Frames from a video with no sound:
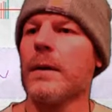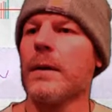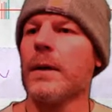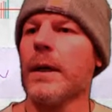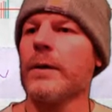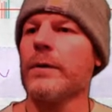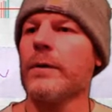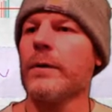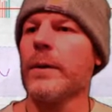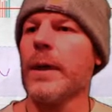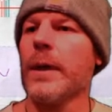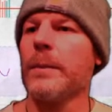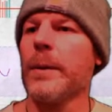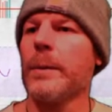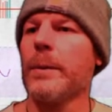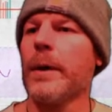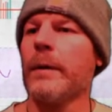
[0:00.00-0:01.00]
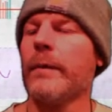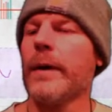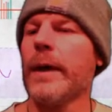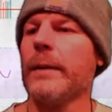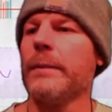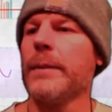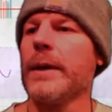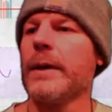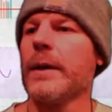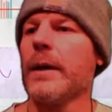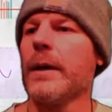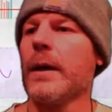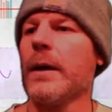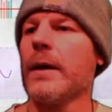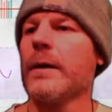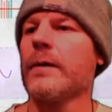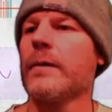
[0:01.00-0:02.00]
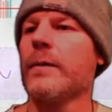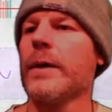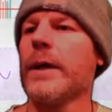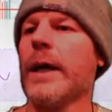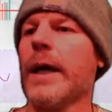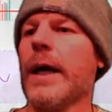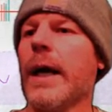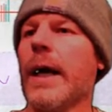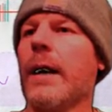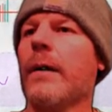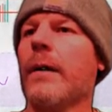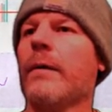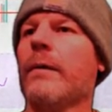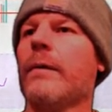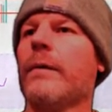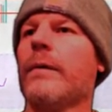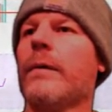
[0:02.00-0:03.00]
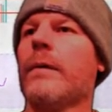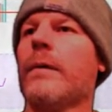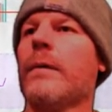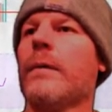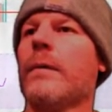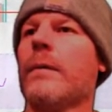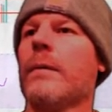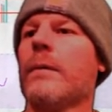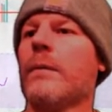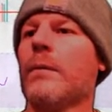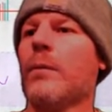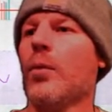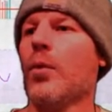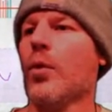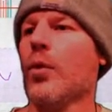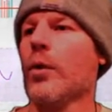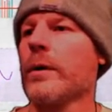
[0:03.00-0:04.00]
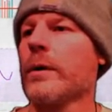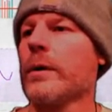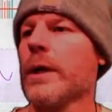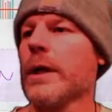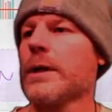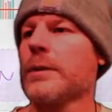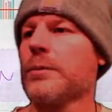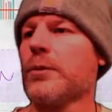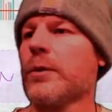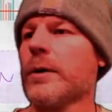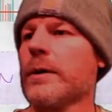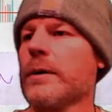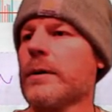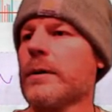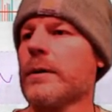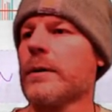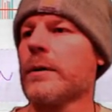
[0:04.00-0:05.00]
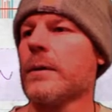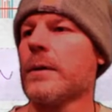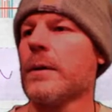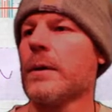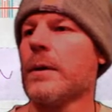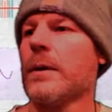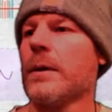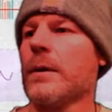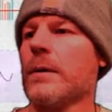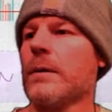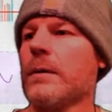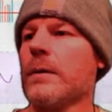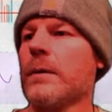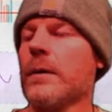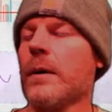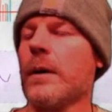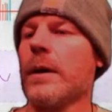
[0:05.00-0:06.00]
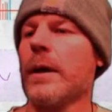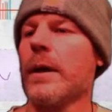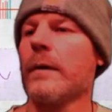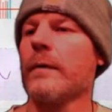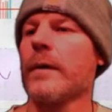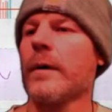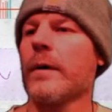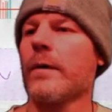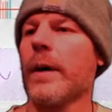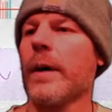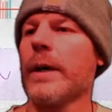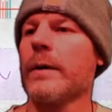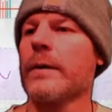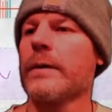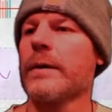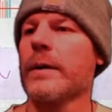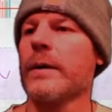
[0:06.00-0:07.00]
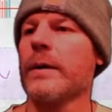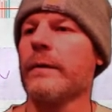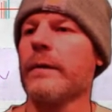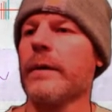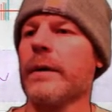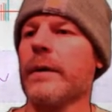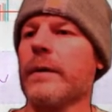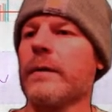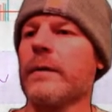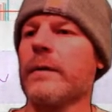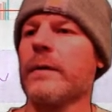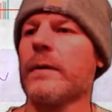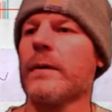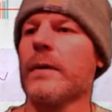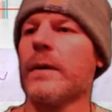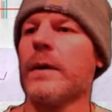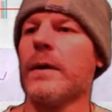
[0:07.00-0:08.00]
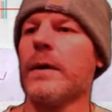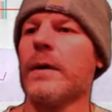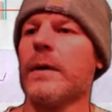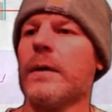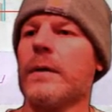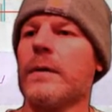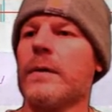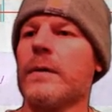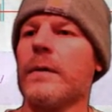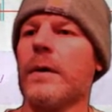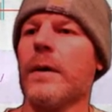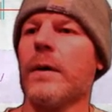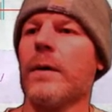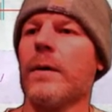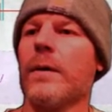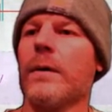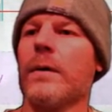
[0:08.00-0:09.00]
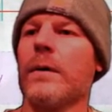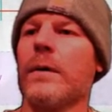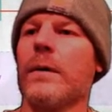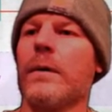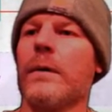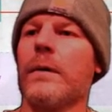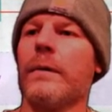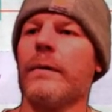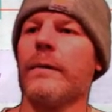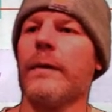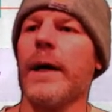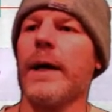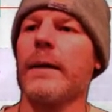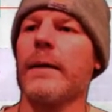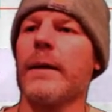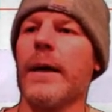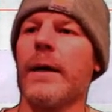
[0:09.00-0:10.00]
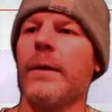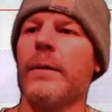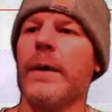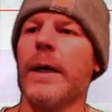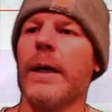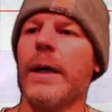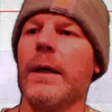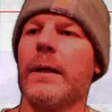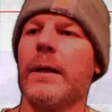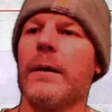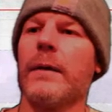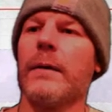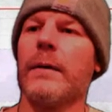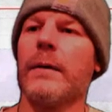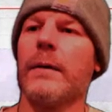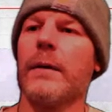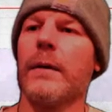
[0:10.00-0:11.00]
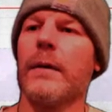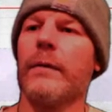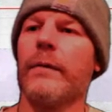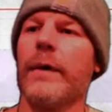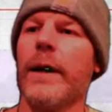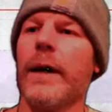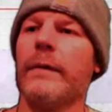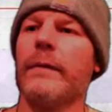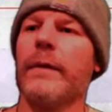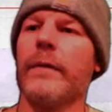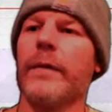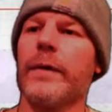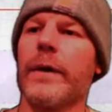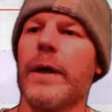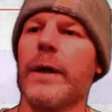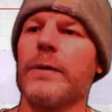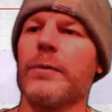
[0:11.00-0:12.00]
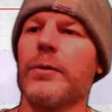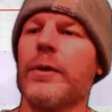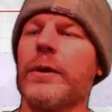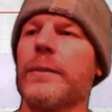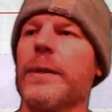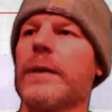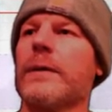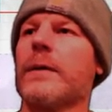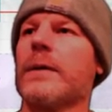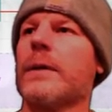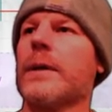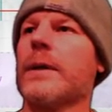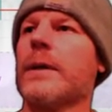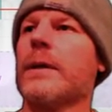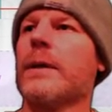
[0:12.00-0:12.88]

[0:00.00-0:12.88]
I drew it up above that because we have more touch points. So it gives it greater significance. So the fact that we, 5 different touch points basically,